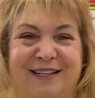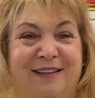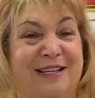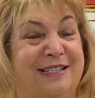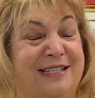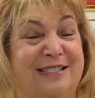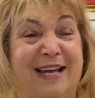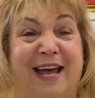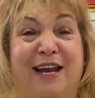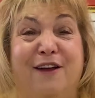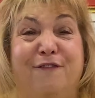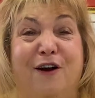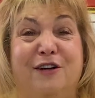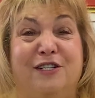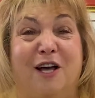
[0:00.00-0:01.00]
This is
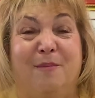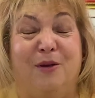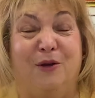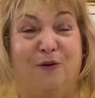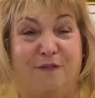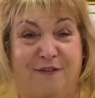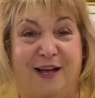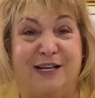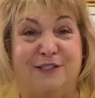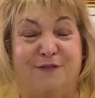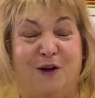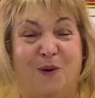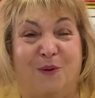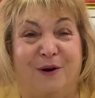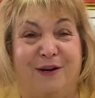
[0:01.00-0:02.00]
NFRW Fast
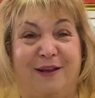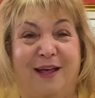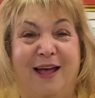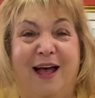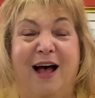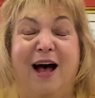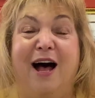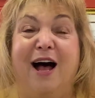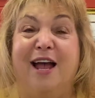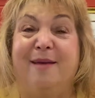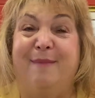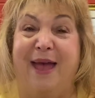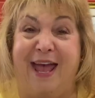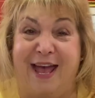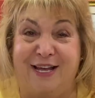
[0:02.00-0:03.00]
Forward.
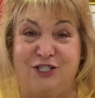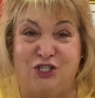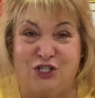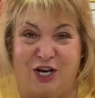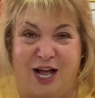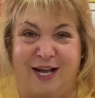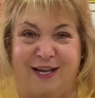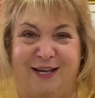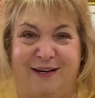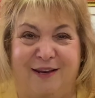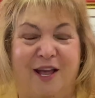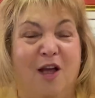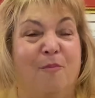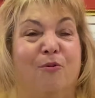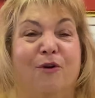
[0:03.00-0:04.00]
I'm Ann Schockett,
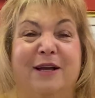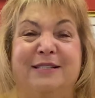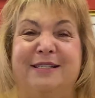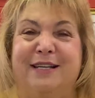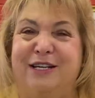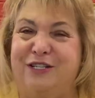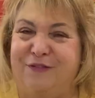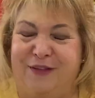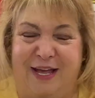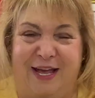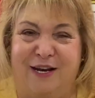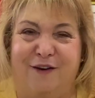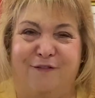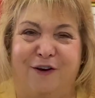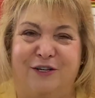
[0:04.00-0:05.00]
president of the
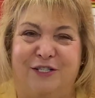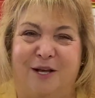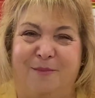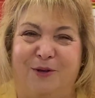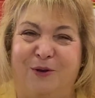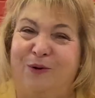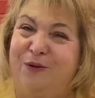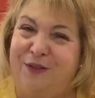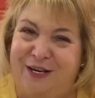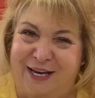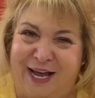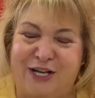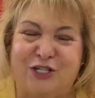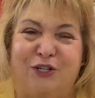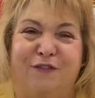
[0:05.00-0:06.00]
NFRW, the
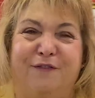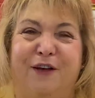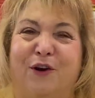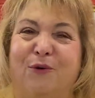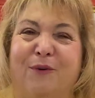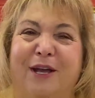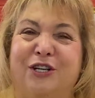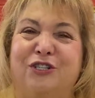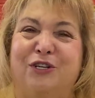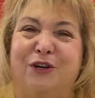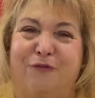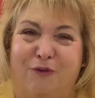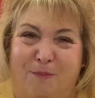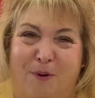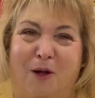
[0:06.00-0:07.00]
National Federation
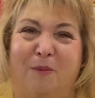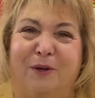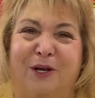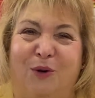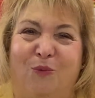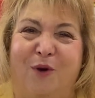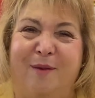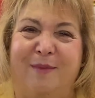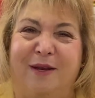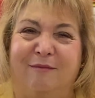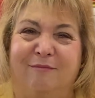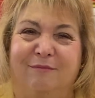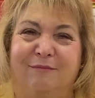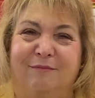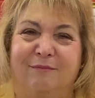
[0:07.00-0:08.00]
of Republican
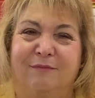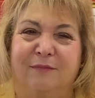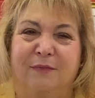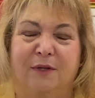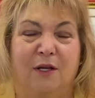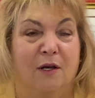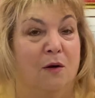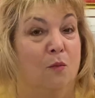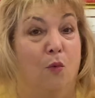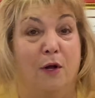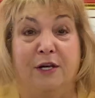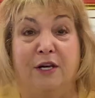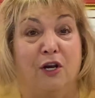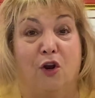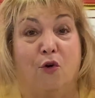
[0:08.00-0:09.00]
Women. What
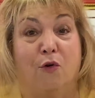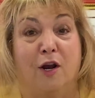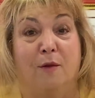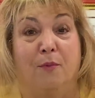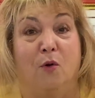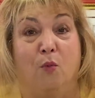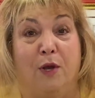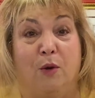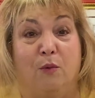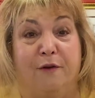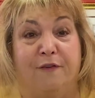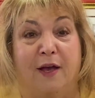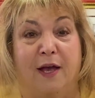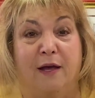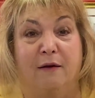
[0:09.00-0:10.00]
an incredible week
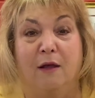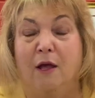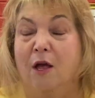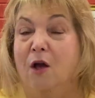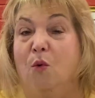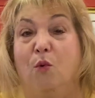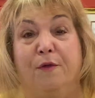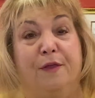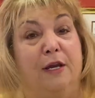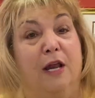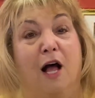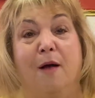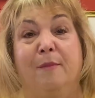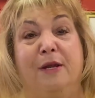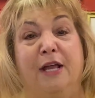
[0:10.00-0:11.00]
we've had, with the
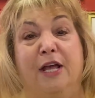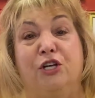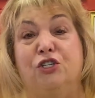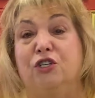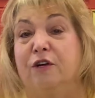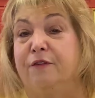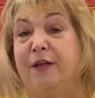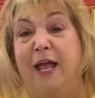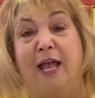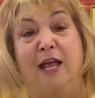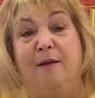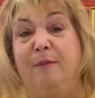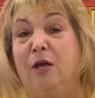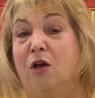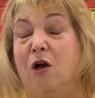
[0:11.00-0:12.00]
nomination of
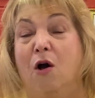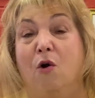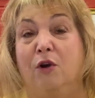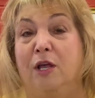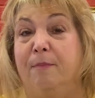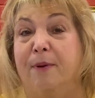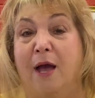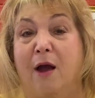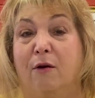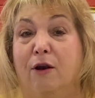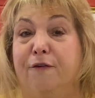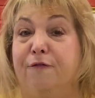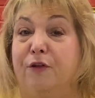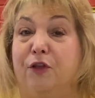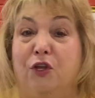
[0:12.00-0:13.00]
Amy Coney
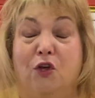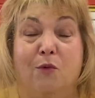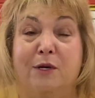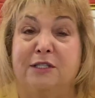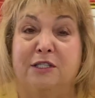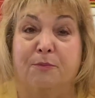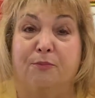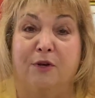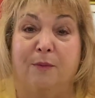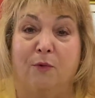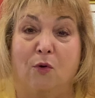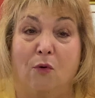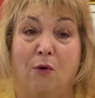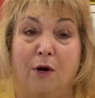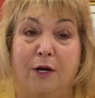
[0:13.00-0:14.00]
Barrett for the U.S. Supreme
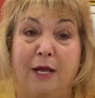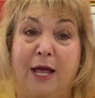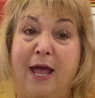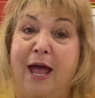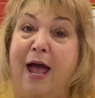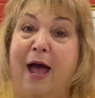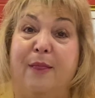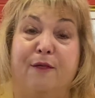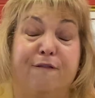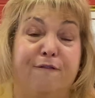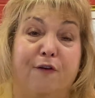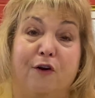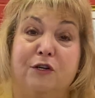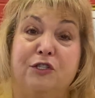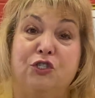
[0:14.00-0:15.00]
Court and the
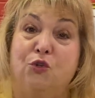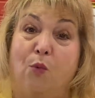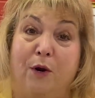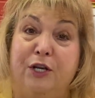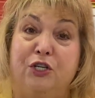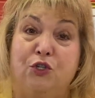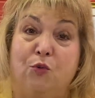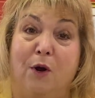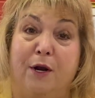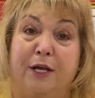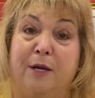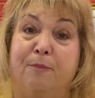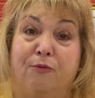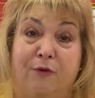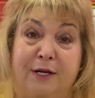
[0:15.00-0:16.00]
first 2020
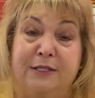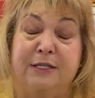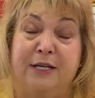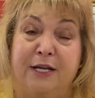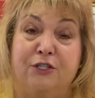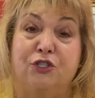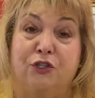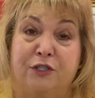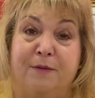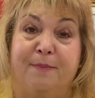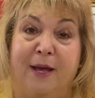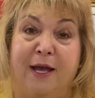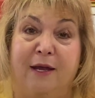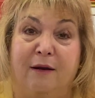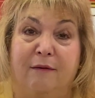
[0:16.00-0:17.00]
presidential
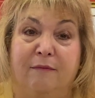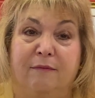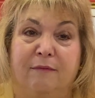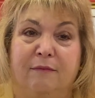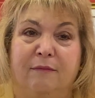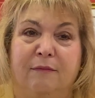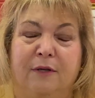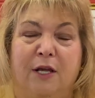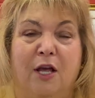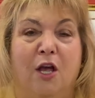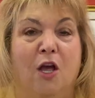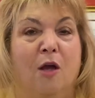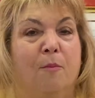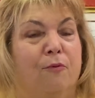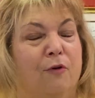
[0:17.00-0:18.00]
debate.
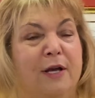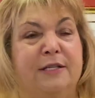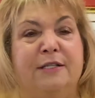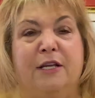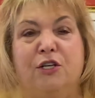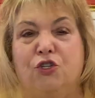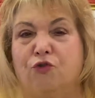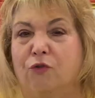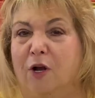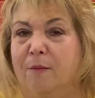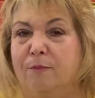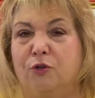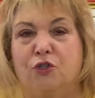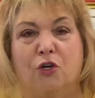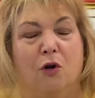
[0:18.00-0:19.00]
President
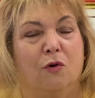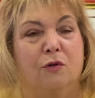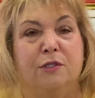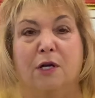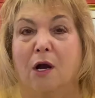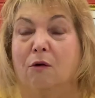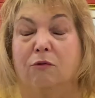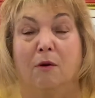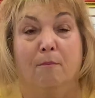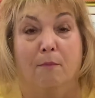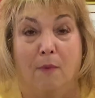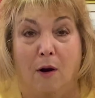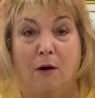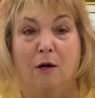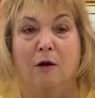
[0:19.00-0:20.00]
Trump chose a
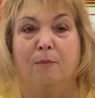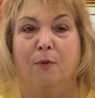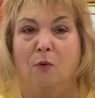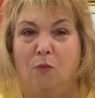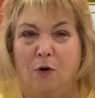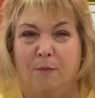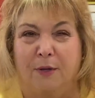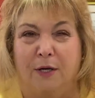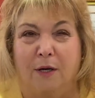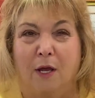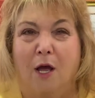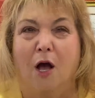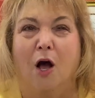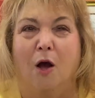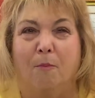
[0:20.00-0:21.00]
remarkable woman,
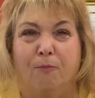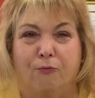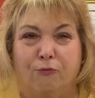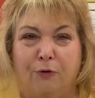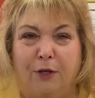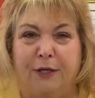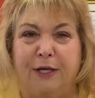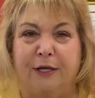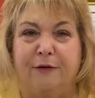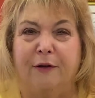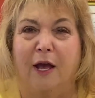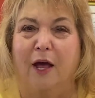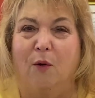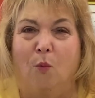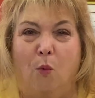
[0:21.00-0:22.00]
a brilliant
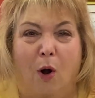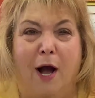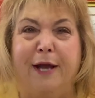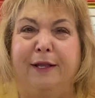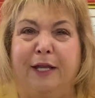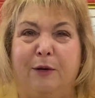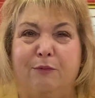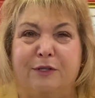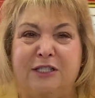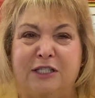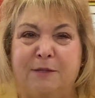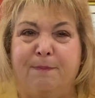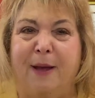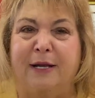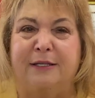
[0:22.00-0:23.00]
and widely
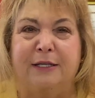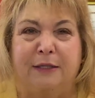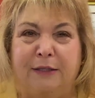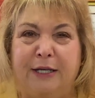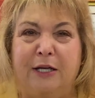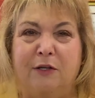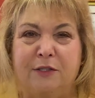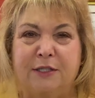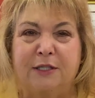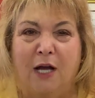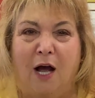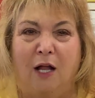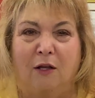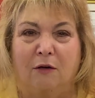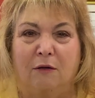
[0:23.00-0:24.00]
respected legal
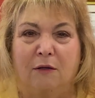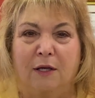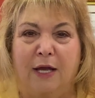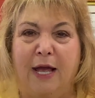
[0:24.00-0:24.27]
scholar,